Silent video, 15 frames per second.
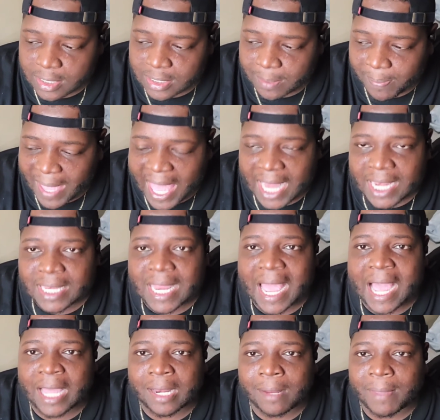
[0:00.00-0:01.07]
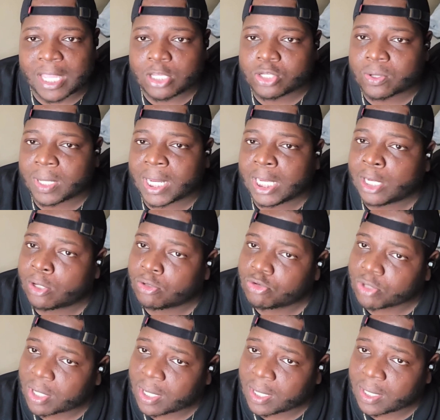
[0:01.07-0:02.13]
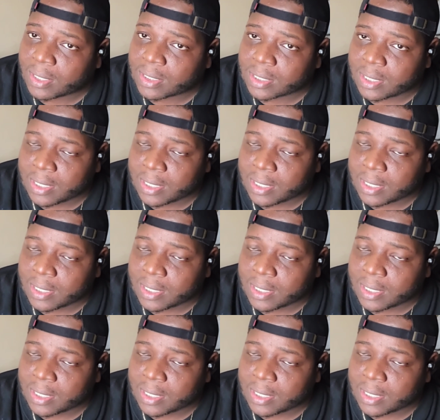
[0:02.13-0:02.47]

to pat it down and make sure there ain't no drugs.